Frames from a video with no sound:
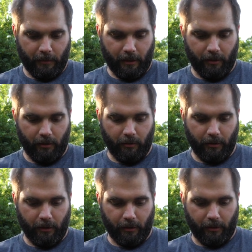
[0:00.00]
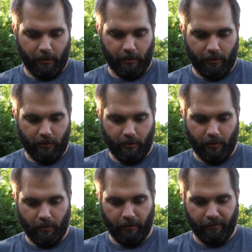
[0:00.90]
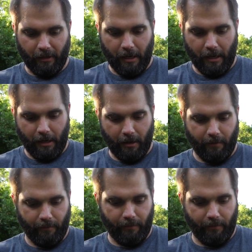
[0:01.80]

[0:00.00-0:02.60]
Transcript: kind of doing this on the fly.